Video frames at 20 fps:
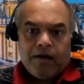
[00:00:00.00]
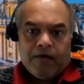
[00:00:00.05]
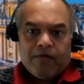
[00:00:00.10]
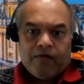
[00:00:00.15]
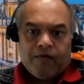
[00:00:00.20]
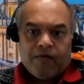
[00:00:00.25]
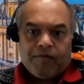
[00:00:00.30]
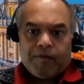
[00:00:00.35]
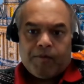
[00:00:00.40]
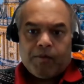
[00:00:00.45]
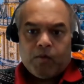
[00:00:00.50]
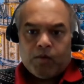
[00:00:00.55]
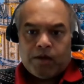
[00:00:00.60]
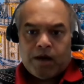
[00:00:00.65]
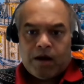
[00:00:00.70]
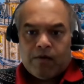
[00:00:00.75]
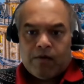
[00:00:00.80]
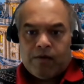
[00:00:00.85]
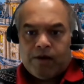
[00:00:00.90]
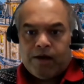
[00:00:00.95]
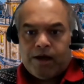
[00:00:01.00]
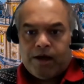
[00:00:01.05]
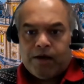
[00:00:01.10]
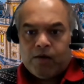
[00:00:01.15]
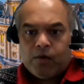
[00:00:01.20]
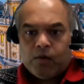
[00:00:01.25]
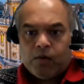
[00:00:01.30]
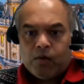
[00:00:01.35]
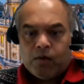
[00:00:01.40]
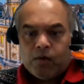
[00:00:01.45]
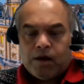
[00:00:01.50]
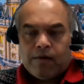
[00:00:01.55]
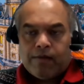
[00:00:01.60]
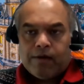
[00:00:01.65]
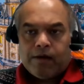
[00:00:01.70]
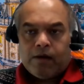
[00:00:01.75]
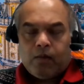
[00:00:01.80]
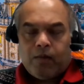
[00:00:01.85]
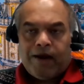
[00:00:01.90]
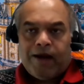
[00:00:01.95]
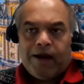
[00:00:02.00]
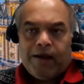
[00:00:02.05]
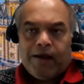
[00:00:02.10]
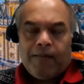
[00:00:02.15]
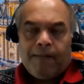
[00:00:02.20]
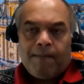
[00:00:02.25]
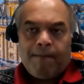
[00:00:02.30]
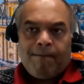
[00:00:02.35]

So from 2010 to 2020,